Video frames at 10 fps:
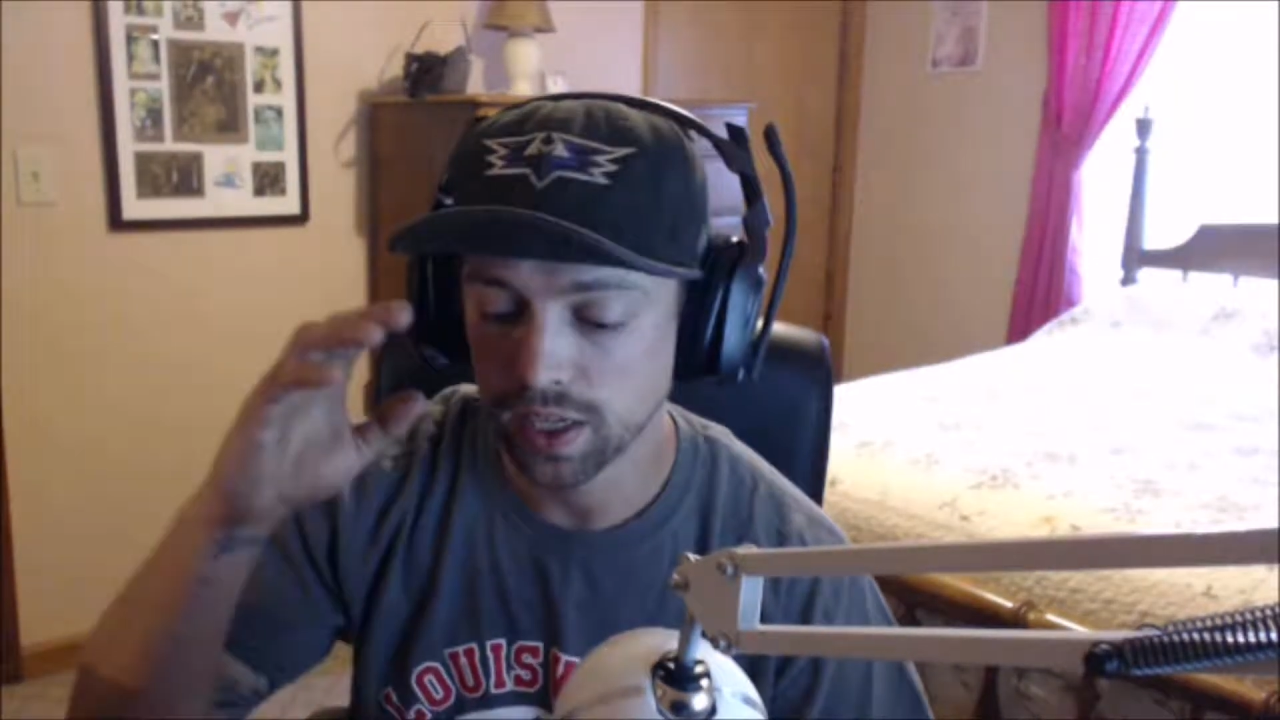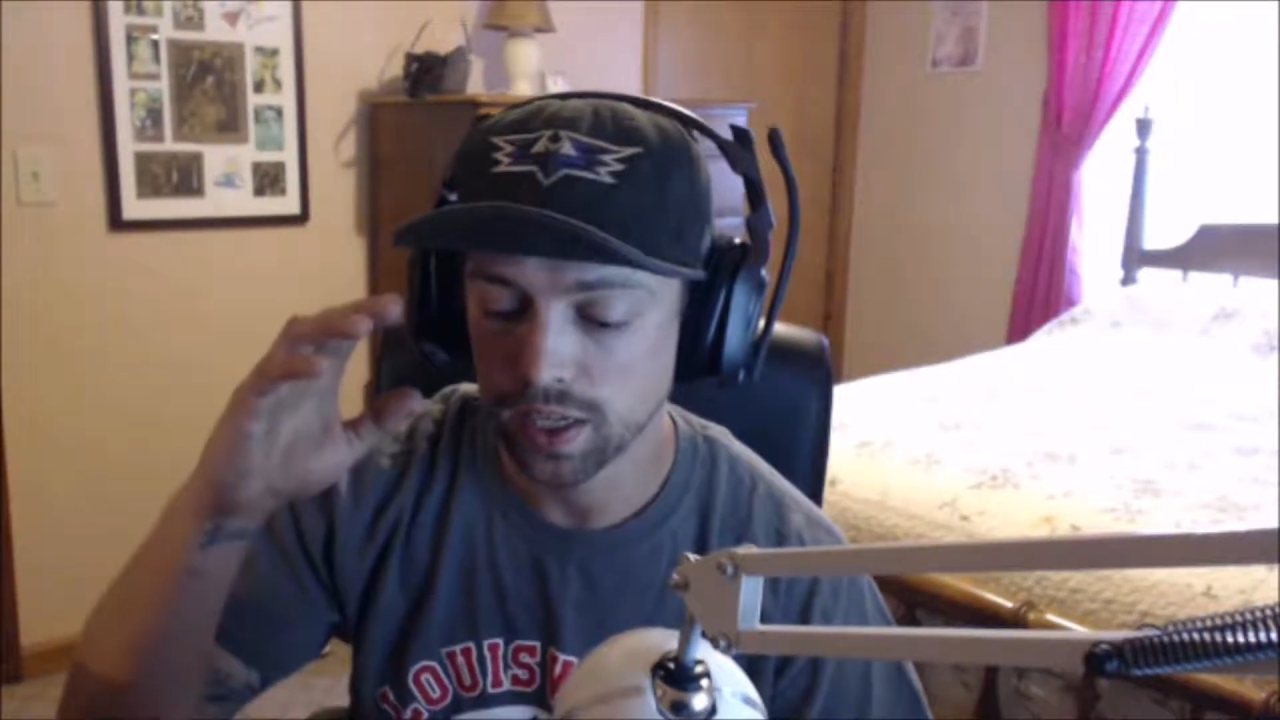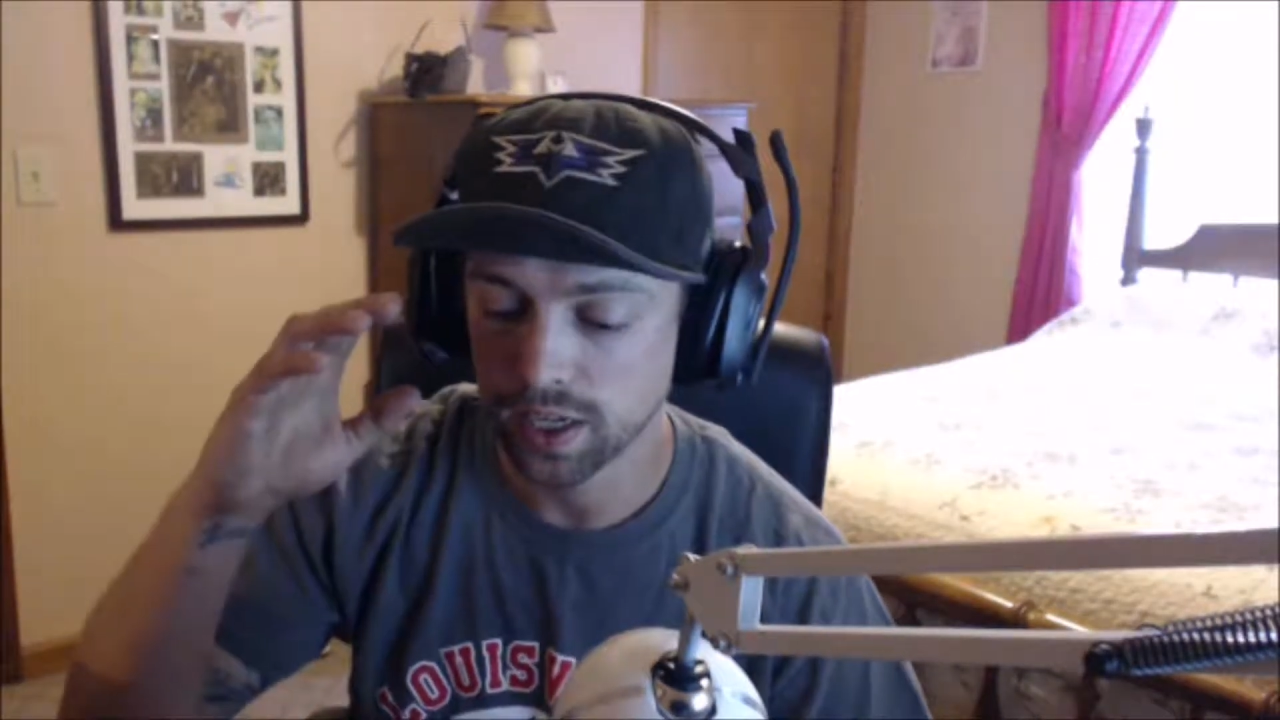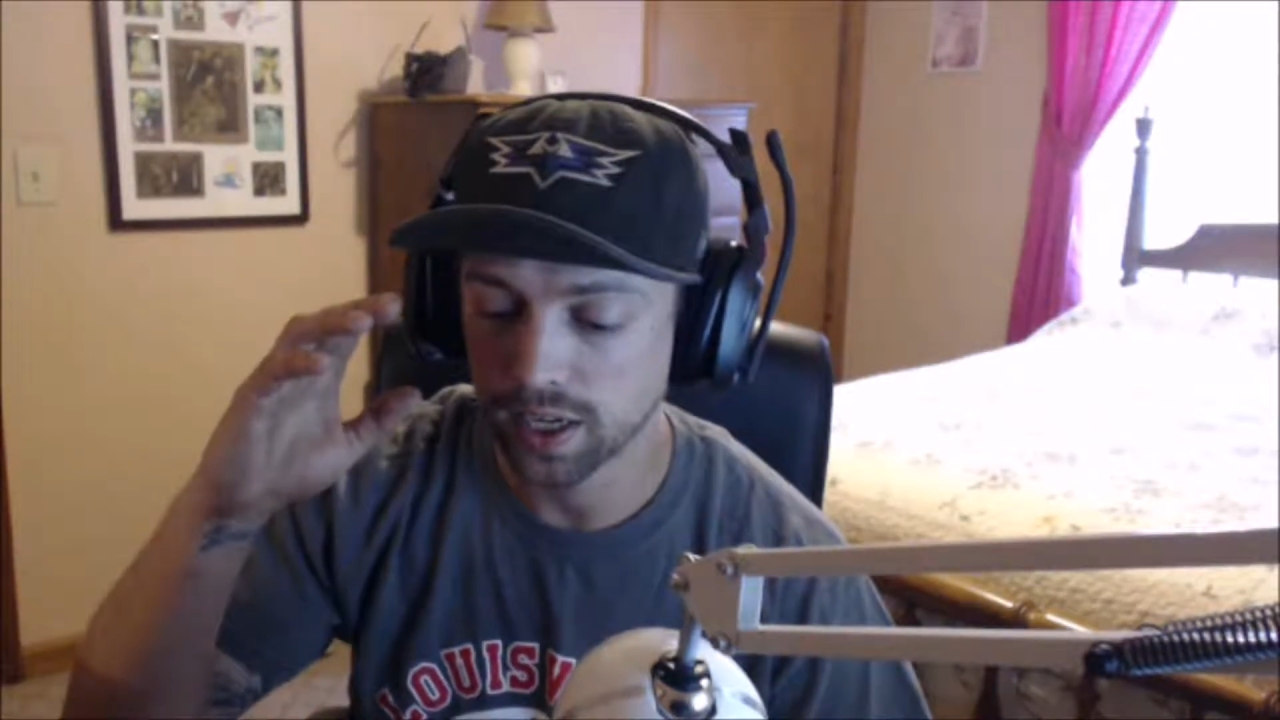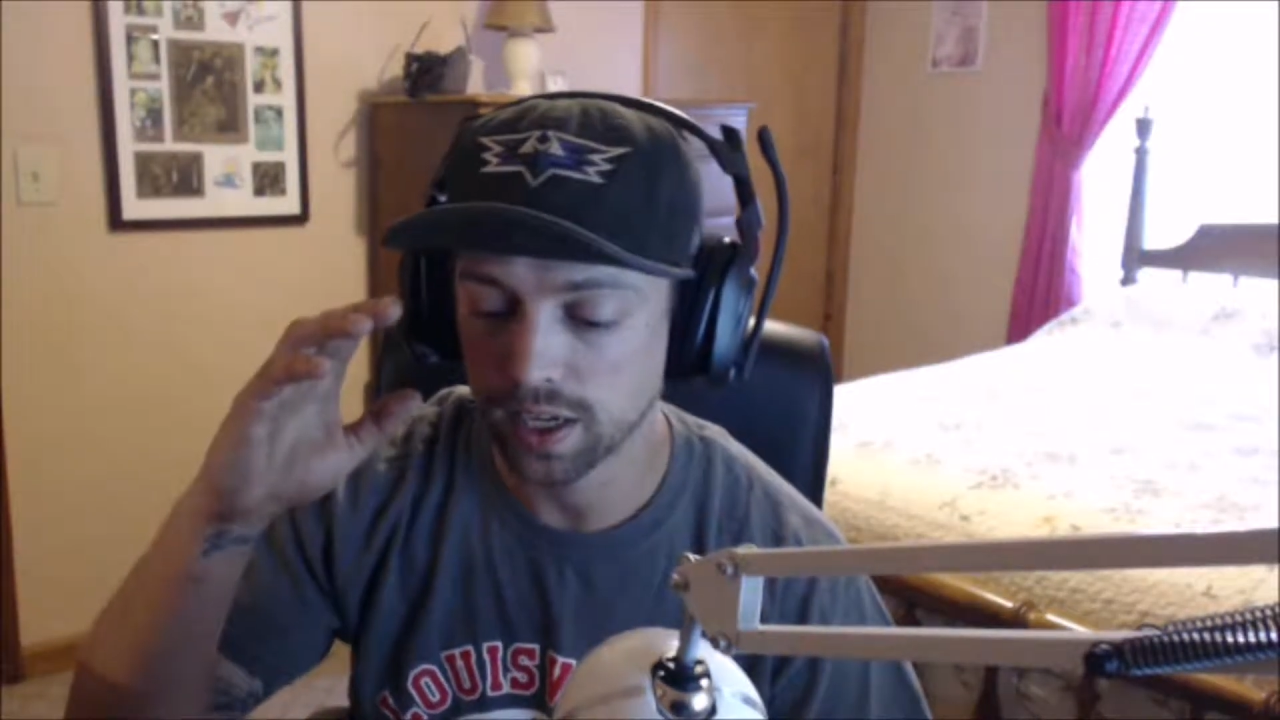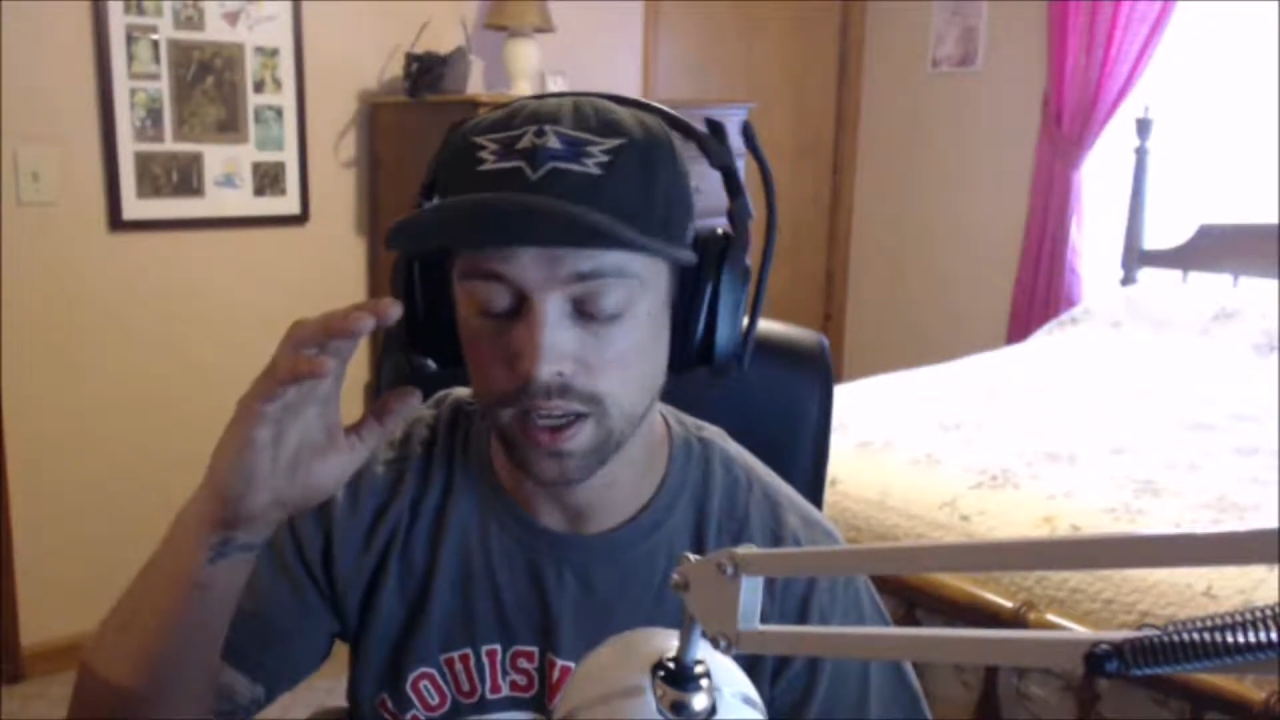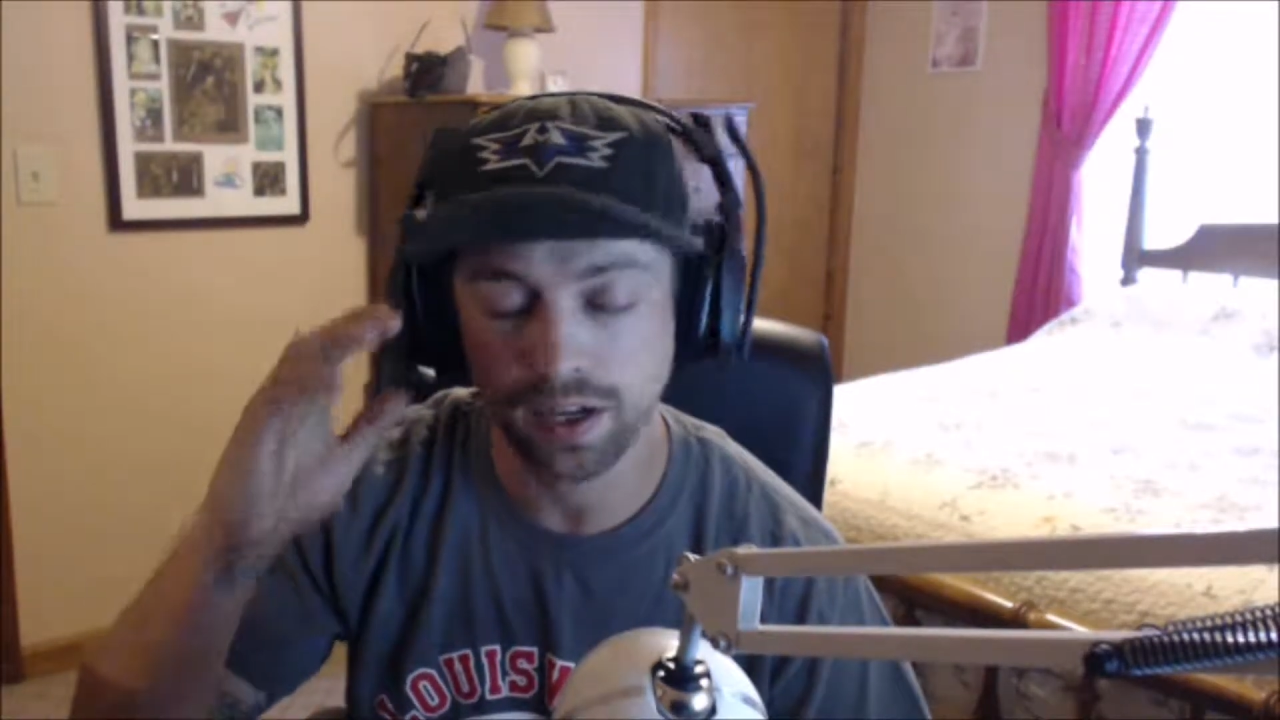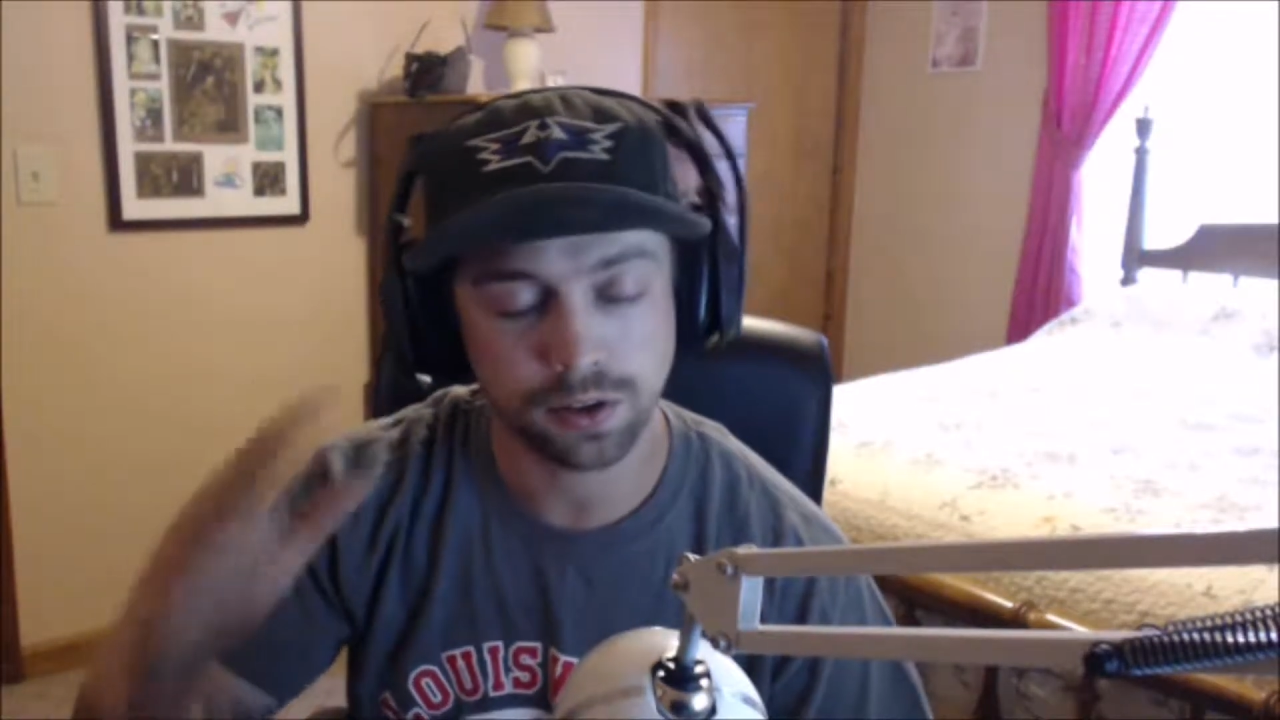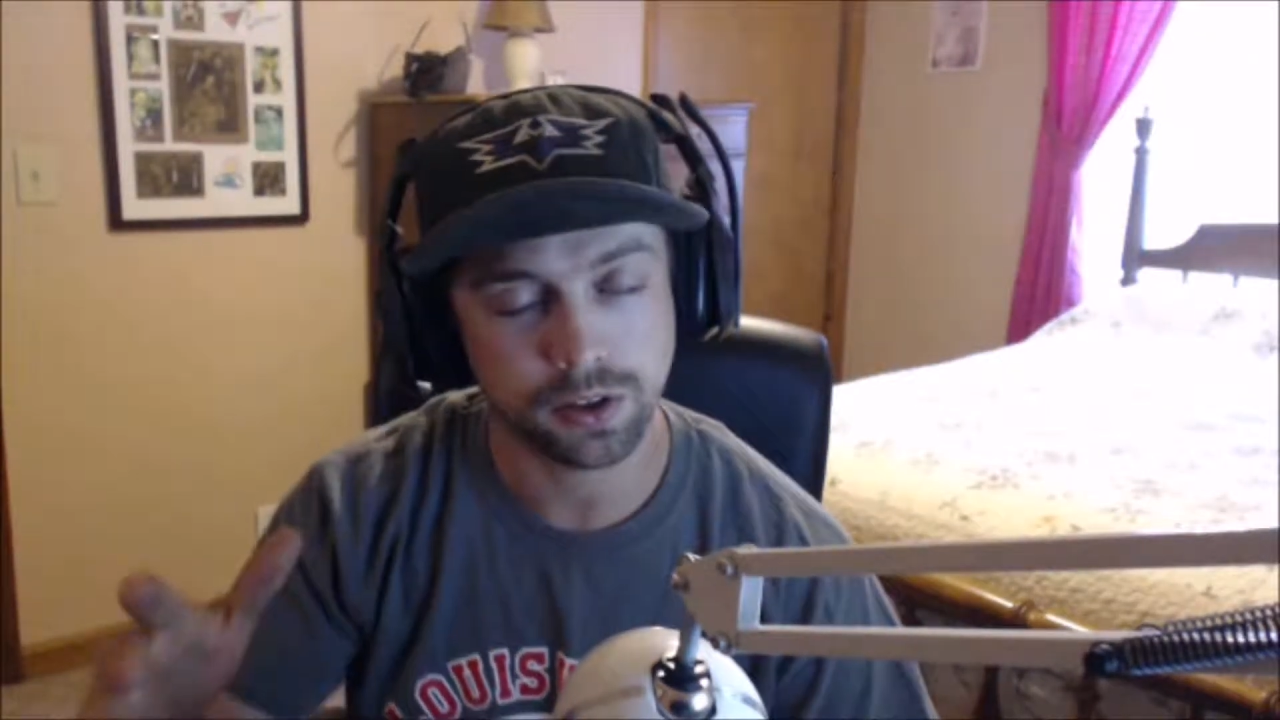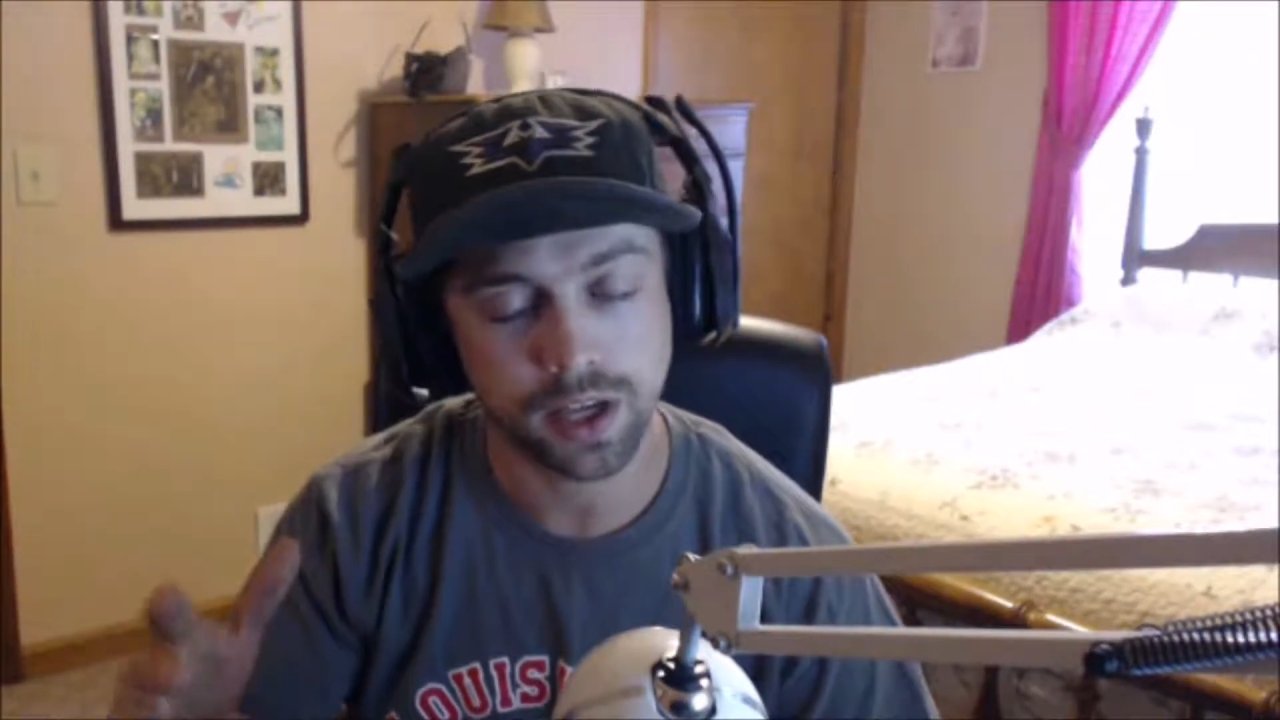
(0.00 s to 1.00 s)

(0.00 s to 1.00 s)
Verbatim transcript: And I know you